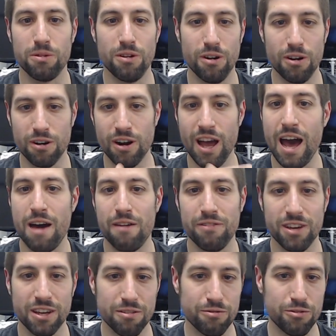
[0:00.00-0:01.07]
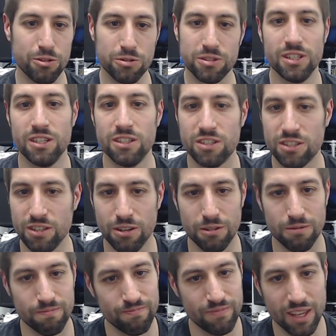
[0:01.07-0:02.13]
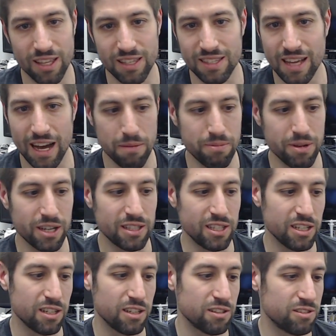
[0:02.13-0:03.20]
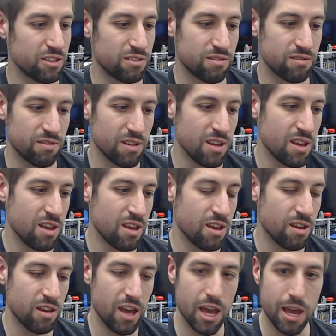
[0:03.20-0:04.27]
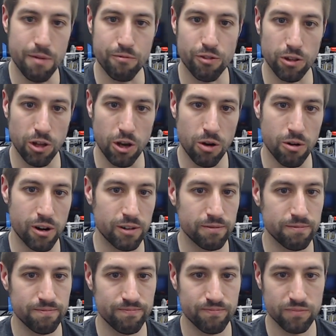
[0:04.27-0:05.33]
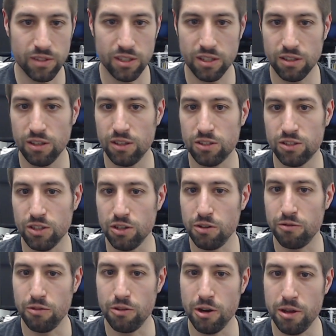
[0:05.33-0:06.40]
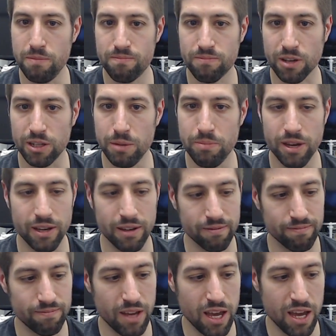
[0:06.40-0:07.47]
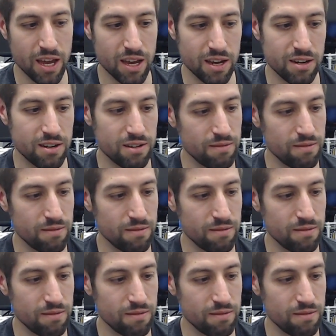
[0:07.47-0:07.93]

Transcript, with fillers: or halving of voltage. So it's not a big deal. Just aim for lower so you avoid clipping, and